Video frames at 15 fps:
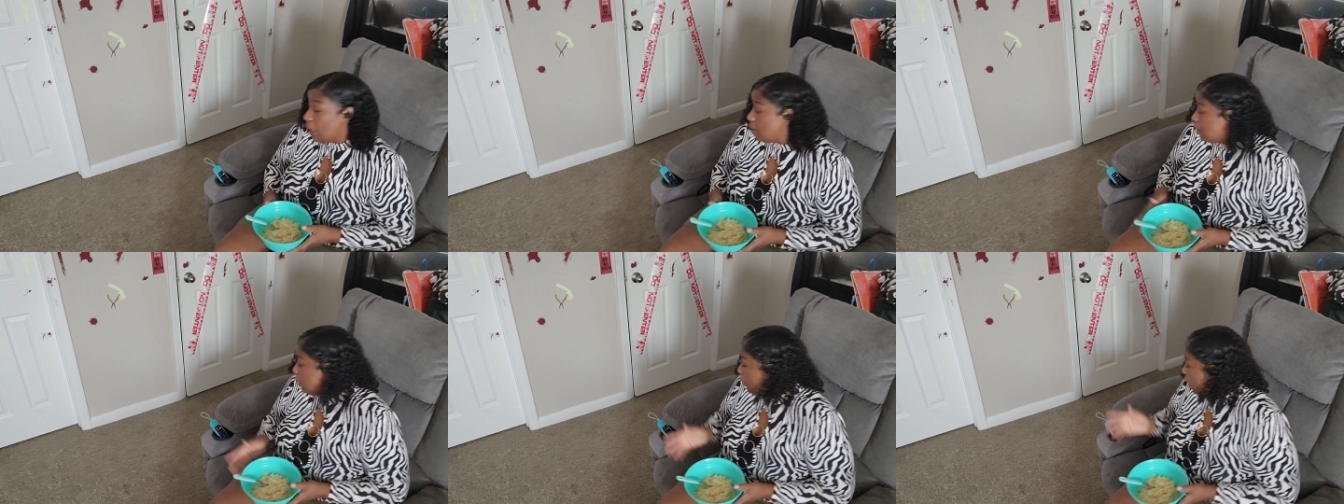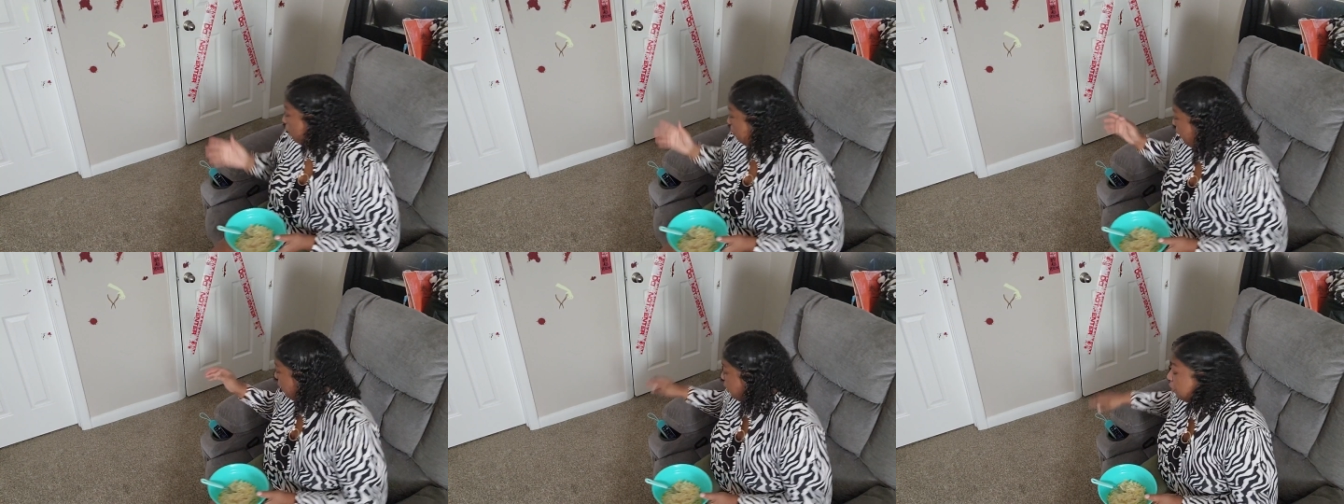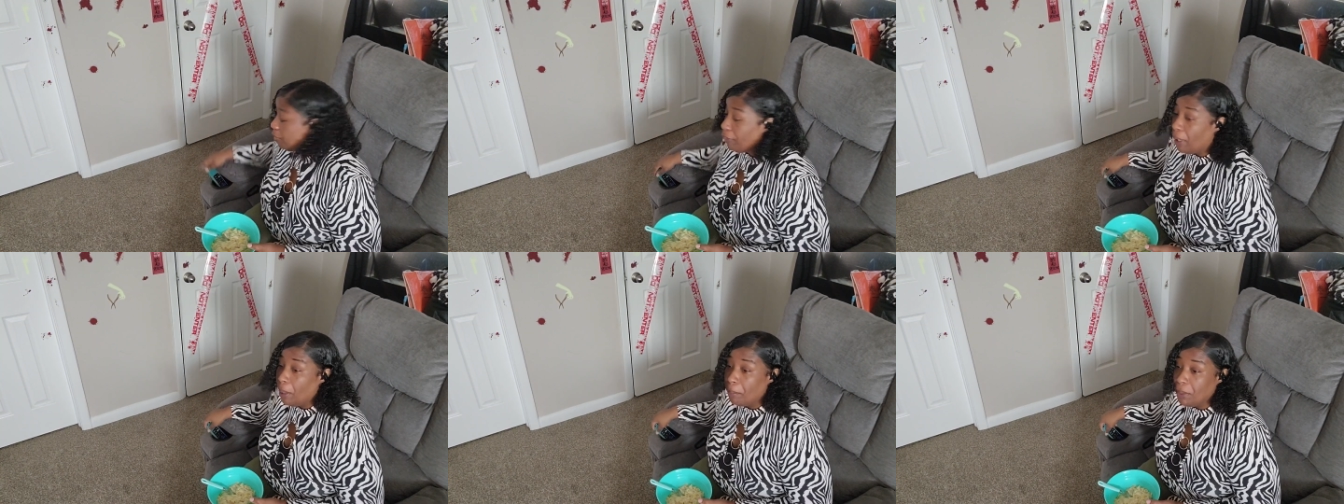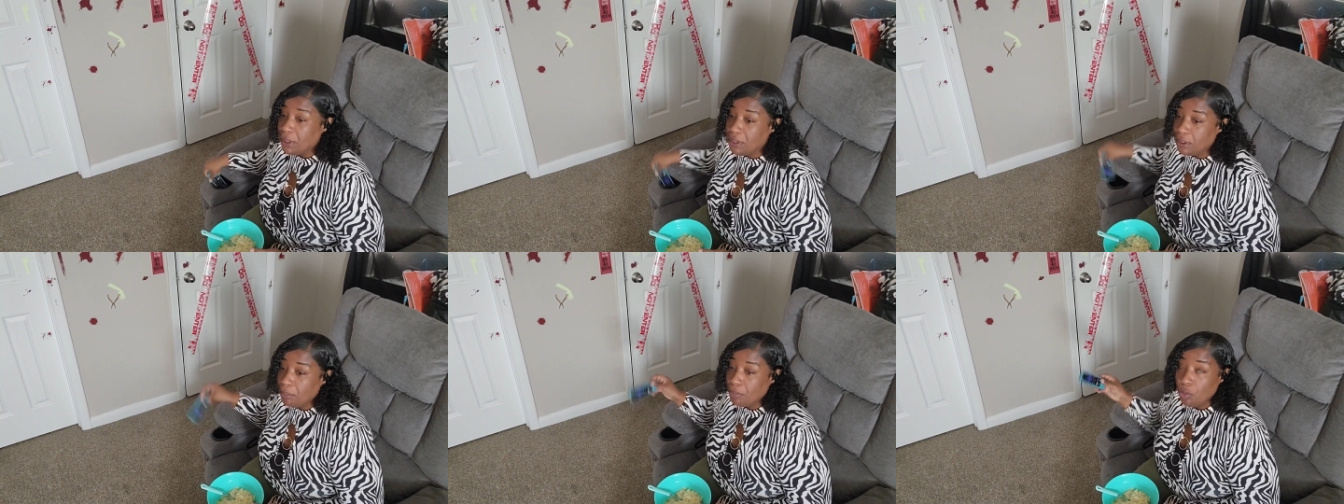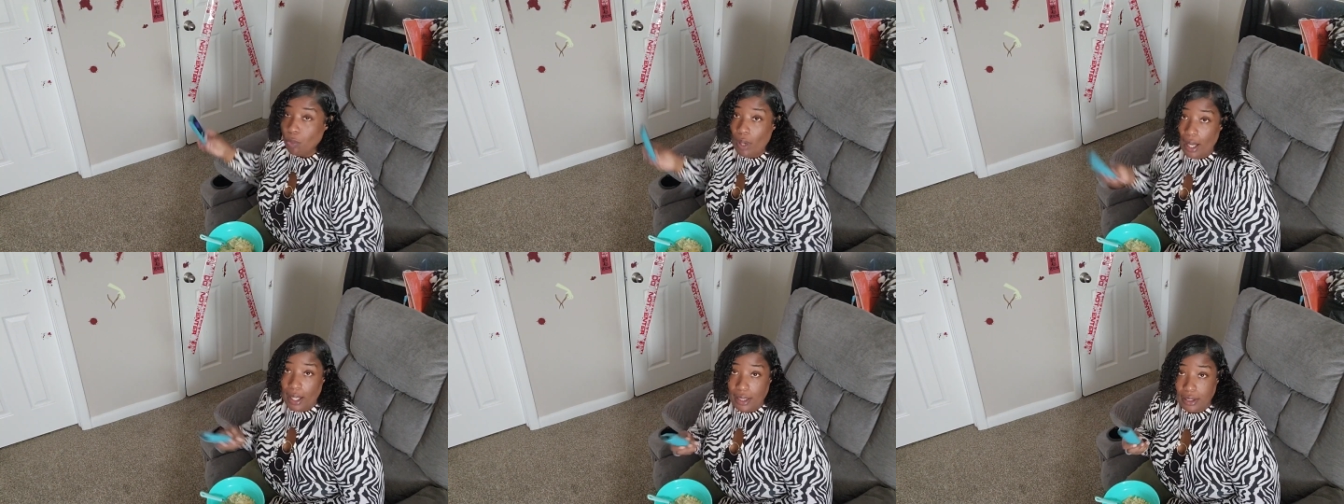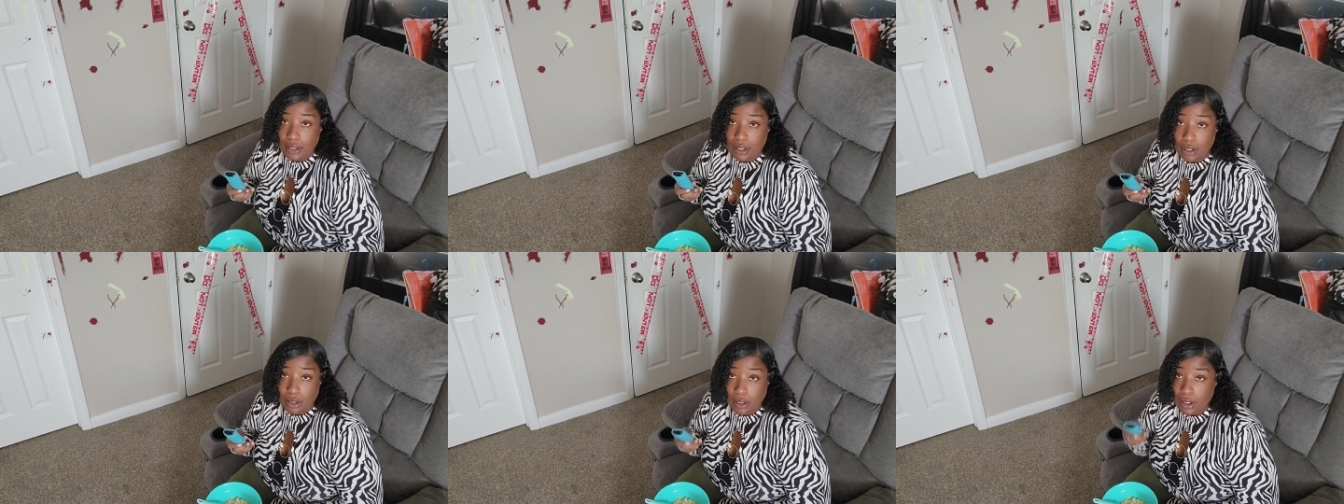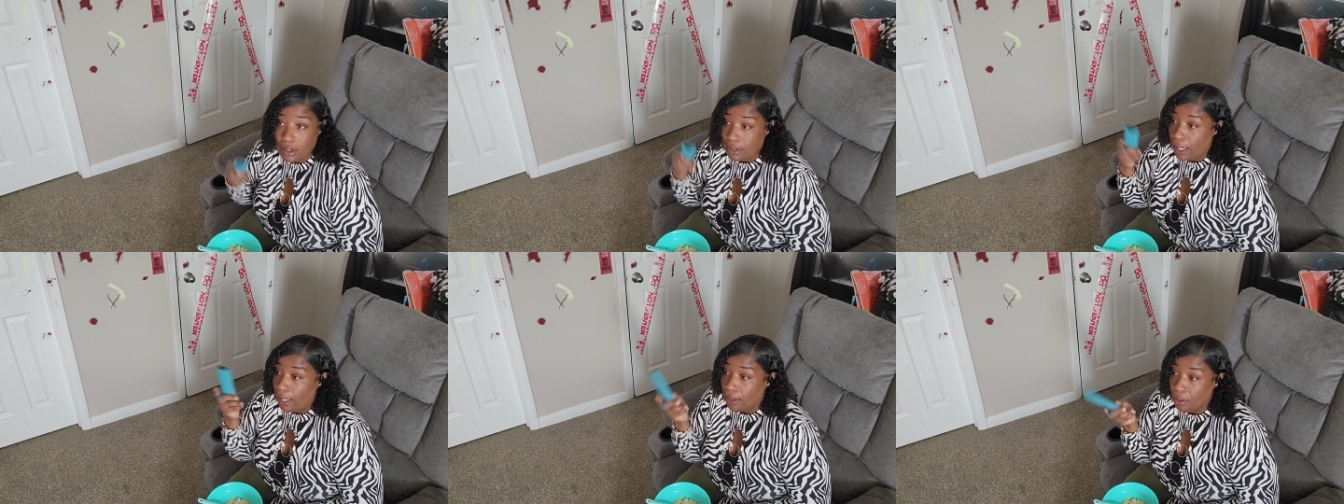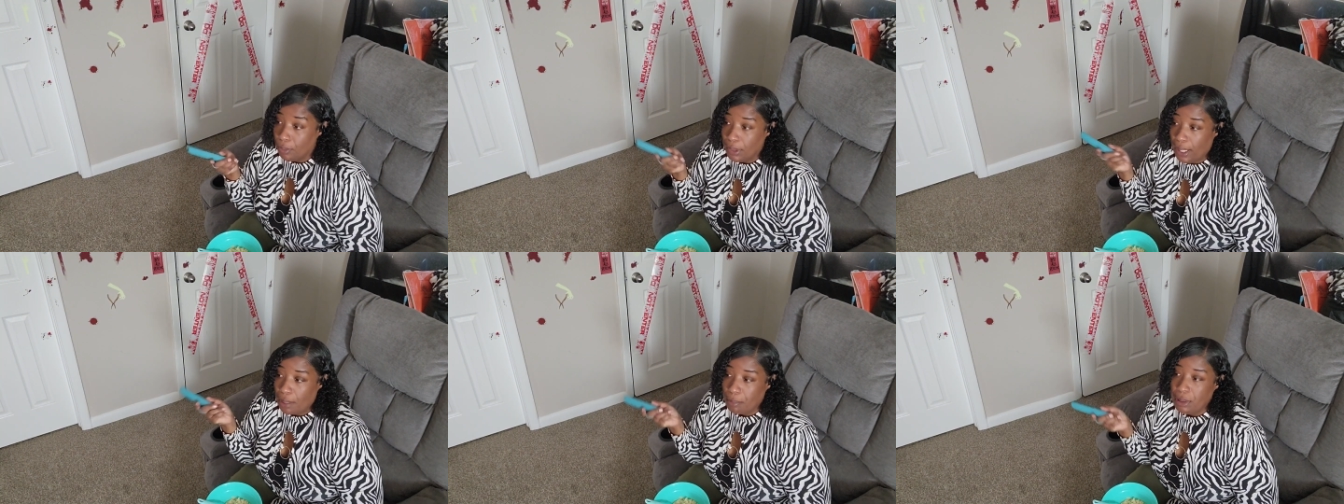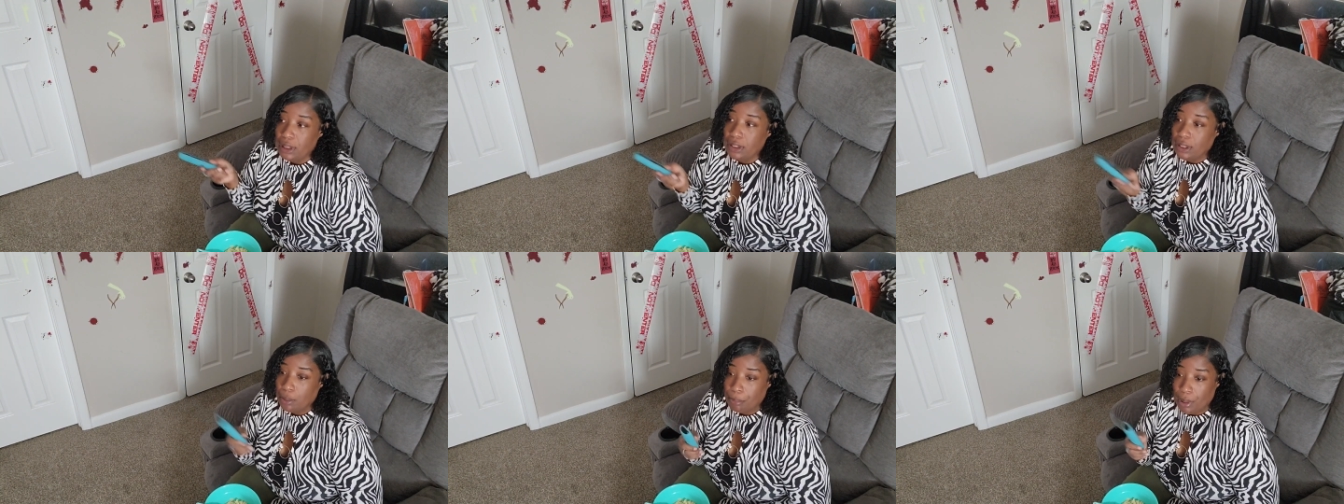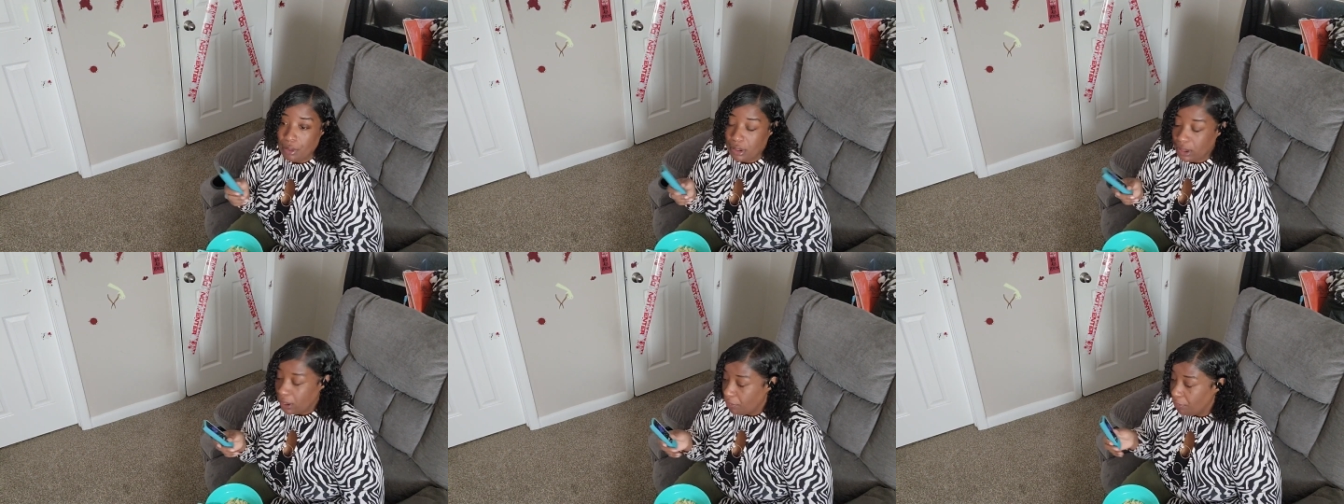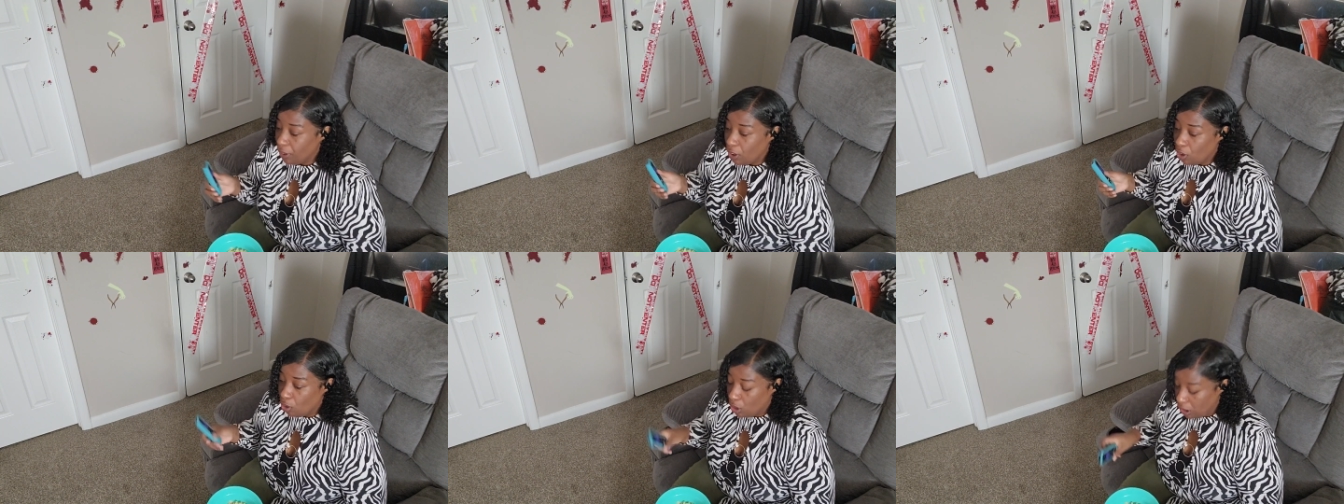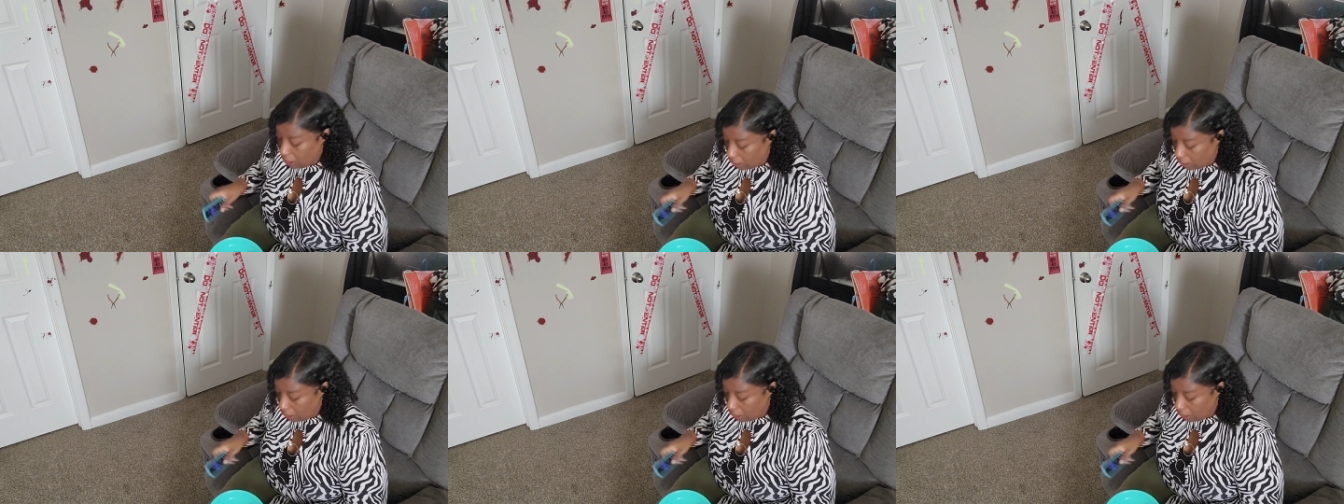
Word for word: y'all, so I'm about to find me something to watch because I know it gotta be some on TV or